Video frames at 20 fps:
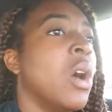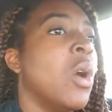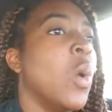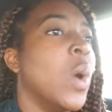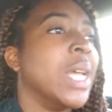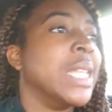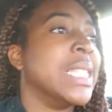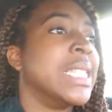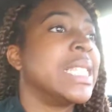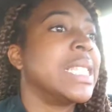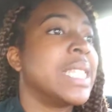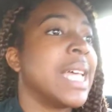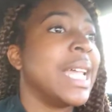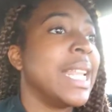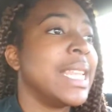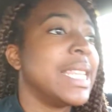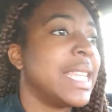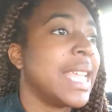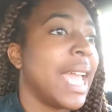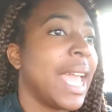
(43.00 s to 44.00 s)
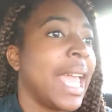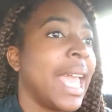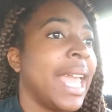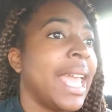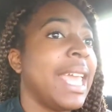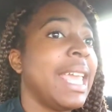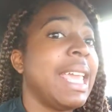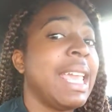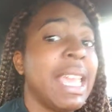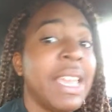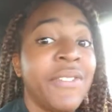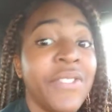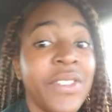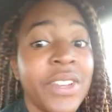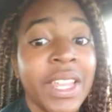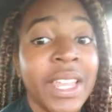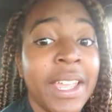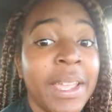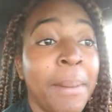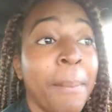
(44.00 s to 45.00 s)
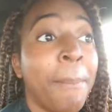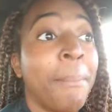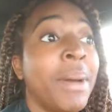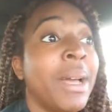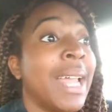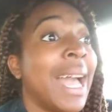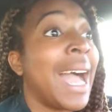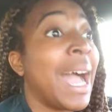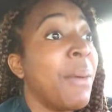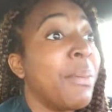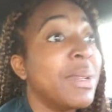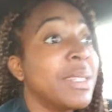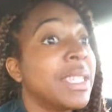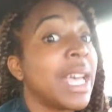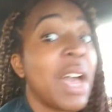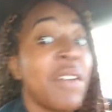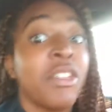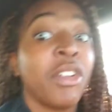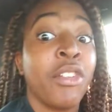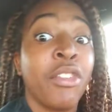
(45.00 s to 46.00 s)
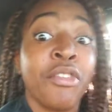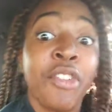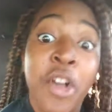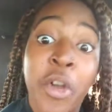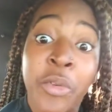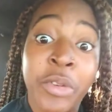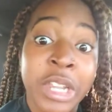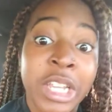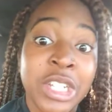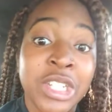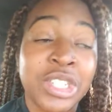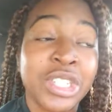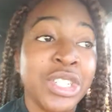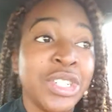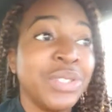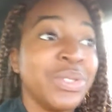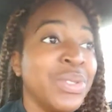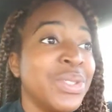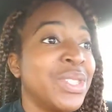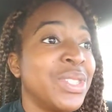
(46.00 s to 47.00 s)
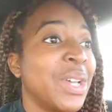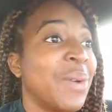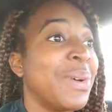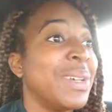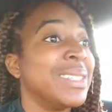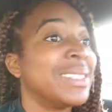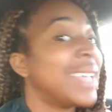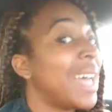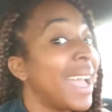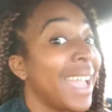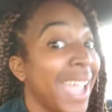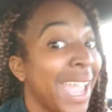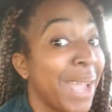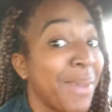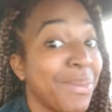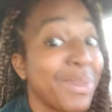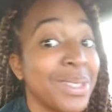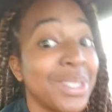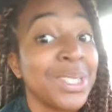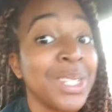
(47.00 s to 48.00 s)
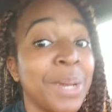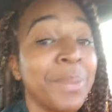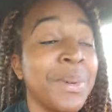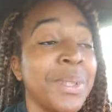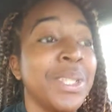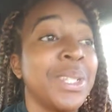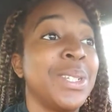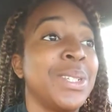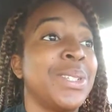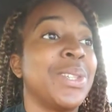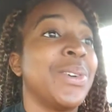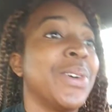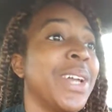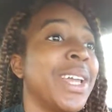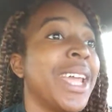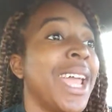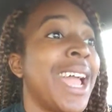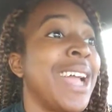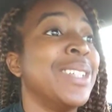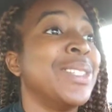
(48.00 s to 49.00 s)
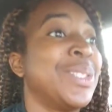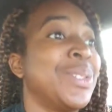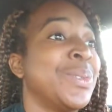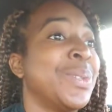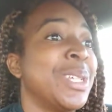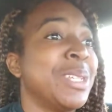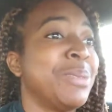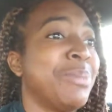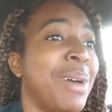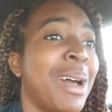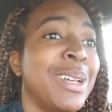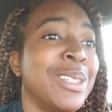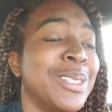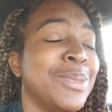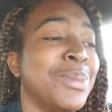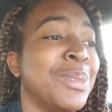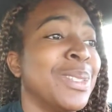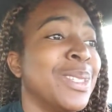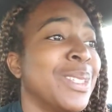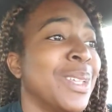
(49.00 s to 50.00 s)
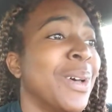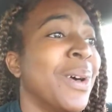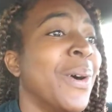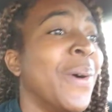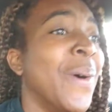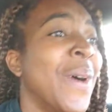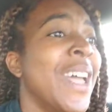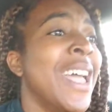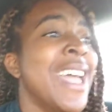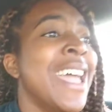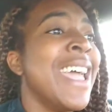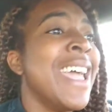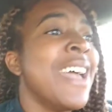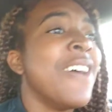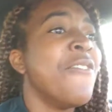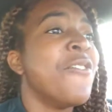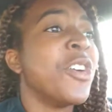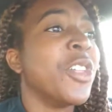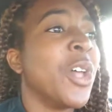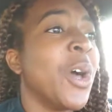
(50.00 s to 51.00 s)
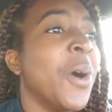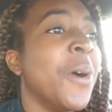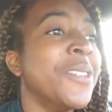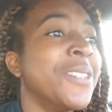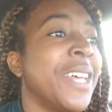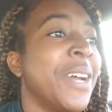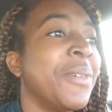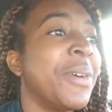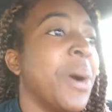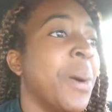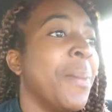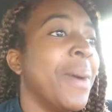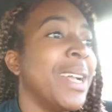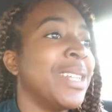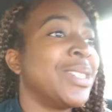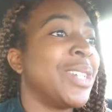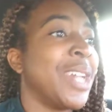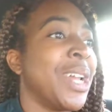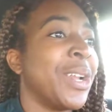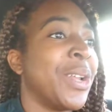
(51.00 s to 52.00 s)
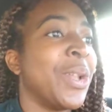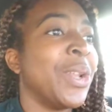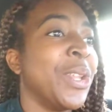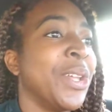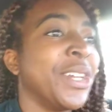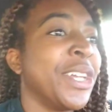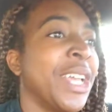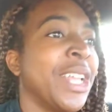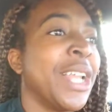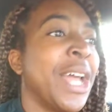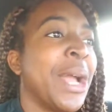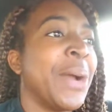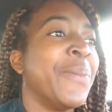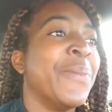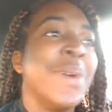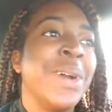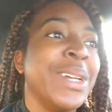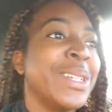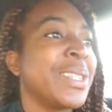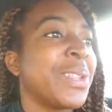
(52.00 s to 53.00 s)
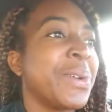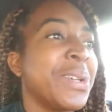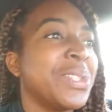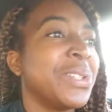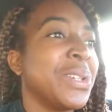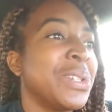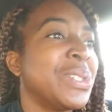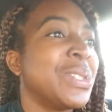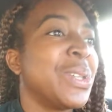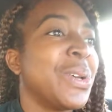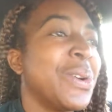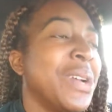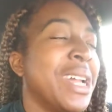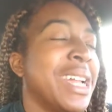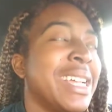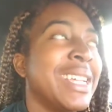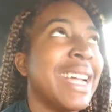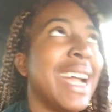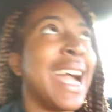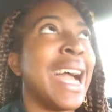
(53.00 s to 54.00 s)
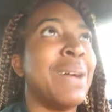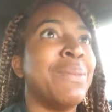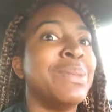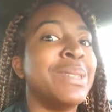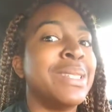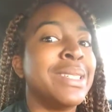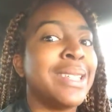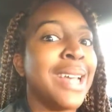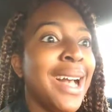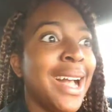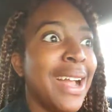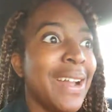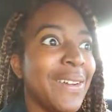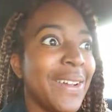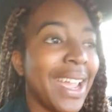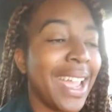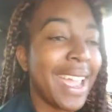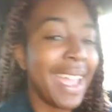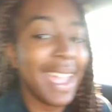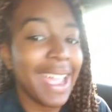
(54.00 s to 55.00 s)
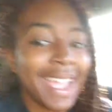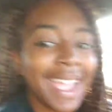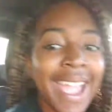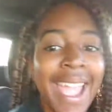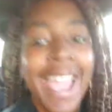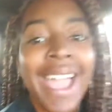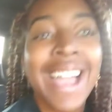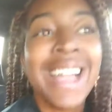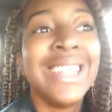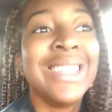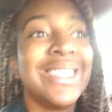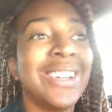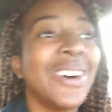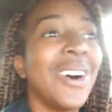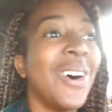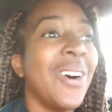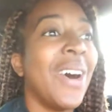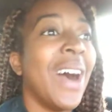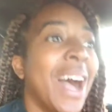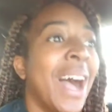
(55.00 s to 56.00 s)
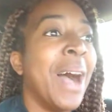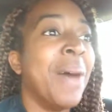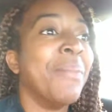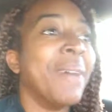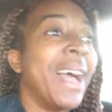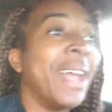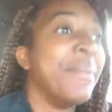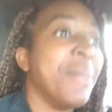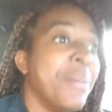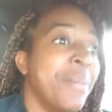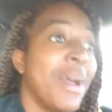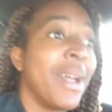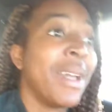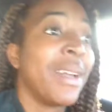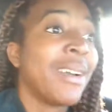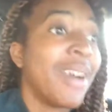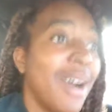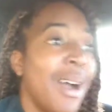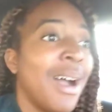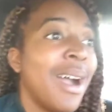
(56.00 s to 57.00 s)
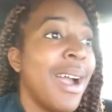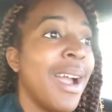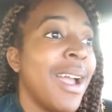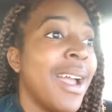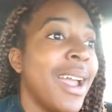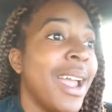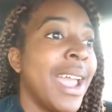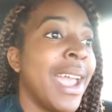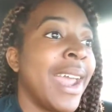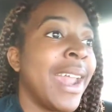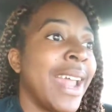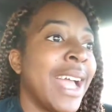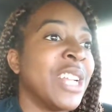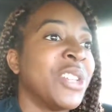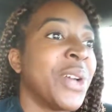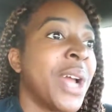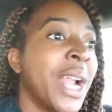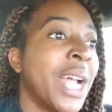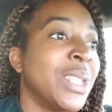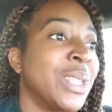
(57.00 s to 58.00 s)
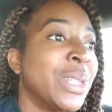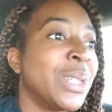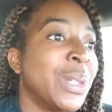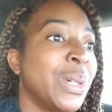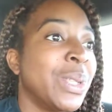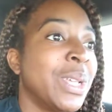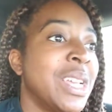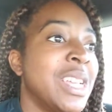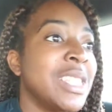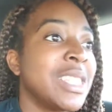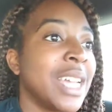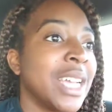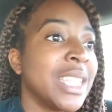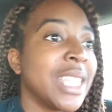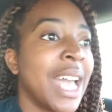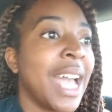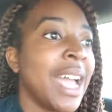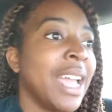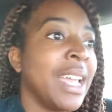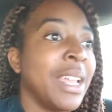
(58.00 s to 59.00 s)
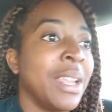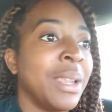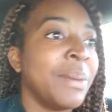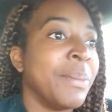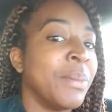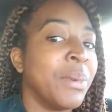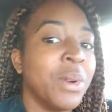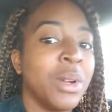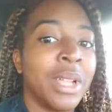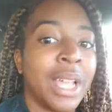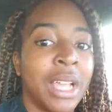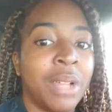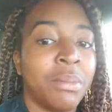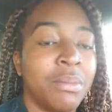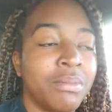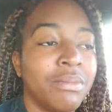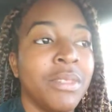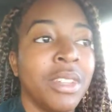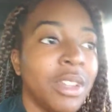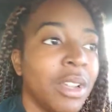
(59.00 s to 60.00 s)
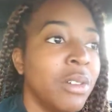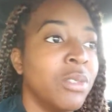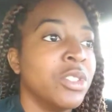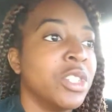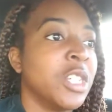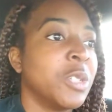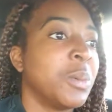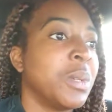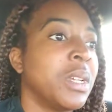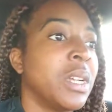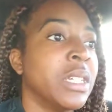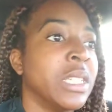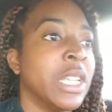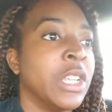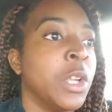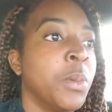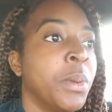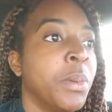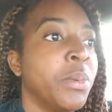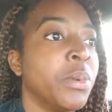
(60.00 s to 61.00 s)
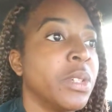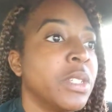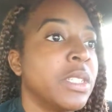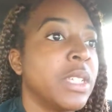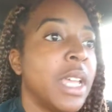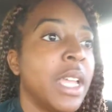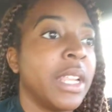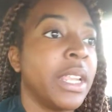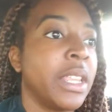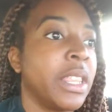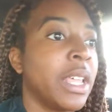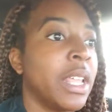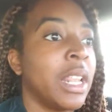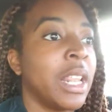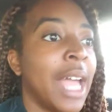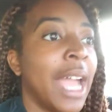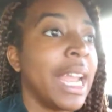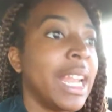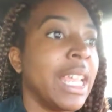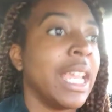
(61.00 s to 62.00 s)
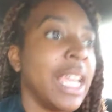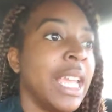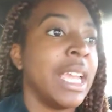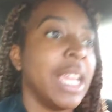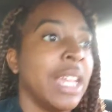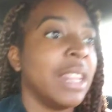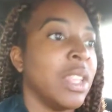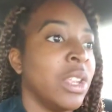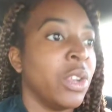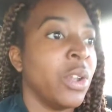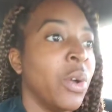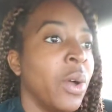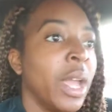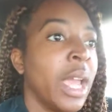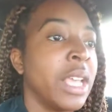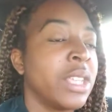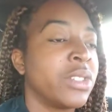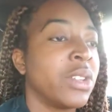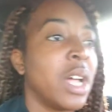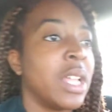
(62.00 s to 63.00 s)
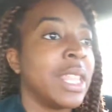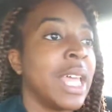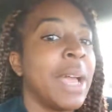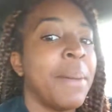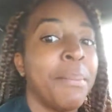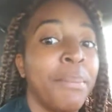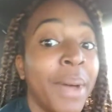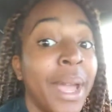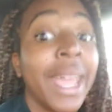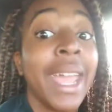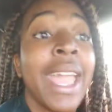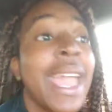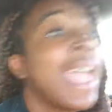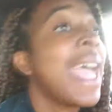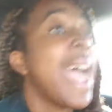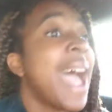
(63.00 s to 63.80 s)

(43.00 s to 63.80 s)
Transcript: on Sunday evening, but I was having phone issues, so I was not able to jump on the story story as soon as possible. So for those that were on my channel looking like, where's Political Story? I'm sorry. So um, I'm in my car and I try not to do these like that anymore. Like, you know, just because I know people are saying the lighting and the noise and all that. But